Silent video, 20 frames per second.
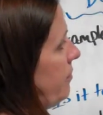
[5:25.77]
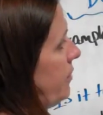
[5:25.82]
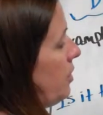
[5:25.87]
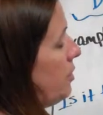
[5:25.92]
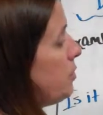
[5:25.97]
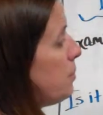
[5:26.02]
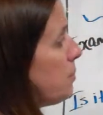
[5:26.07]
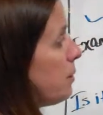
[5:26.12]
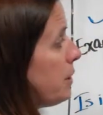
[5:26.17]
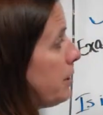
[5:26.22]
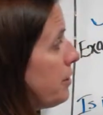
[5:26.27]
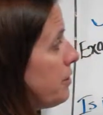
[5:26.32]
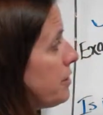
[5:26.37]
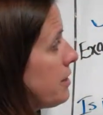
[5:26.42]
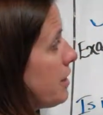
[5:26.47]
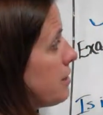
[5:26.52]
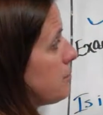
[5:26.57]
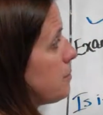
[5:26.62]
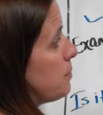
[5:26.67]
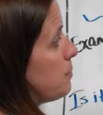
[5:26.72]
You put your
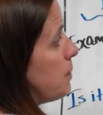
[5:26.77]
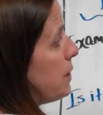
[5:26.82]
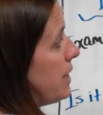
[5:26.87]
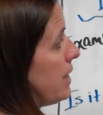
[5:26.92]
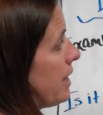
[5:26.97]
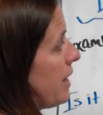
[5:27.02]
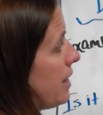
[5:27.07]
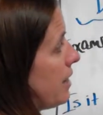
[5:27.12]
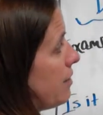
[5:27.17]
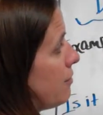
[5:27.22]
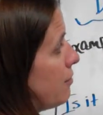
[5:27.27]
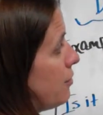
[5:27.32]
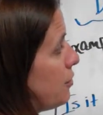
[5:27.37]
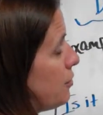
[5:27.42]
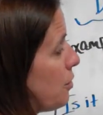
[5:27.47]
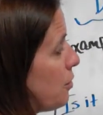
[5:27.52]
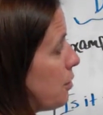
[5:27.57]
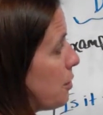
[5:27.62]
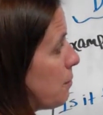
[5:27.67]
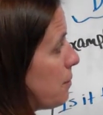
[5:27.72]
decimal point, and if you
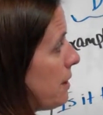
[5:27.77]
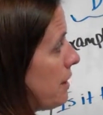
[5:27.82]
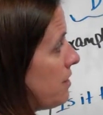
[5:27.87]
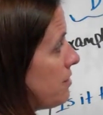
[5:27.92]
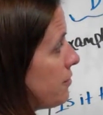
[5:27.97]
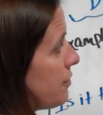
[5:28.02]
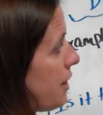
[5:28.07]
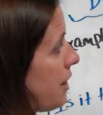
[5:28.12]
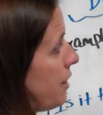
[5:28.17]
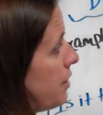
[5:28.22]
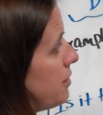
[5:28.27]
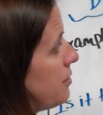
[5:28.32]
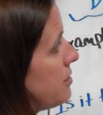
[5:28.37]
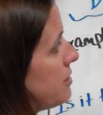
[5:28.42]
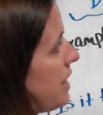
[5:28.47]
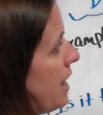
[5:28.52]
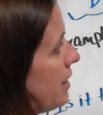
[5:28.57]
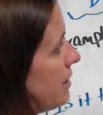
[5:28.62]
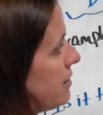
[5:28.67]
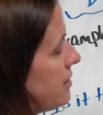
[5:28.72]
know your place value,
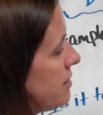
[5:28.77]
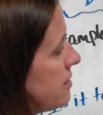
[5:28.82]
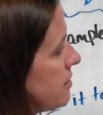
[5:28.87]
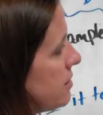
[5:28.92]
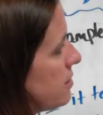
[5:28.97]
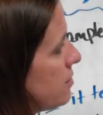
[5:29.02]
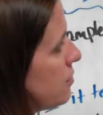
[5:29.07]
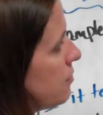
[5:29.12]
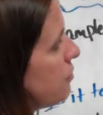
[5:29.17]
tenths is the